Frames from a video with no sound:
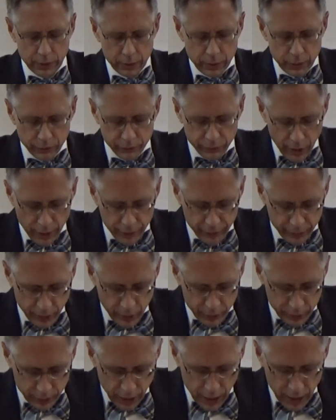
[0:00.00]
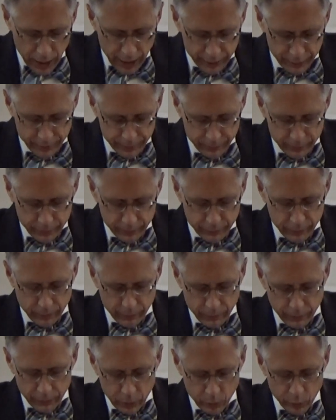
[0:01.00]
Our Father and our God,
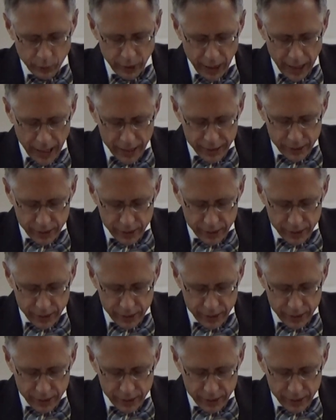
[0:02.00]
we ask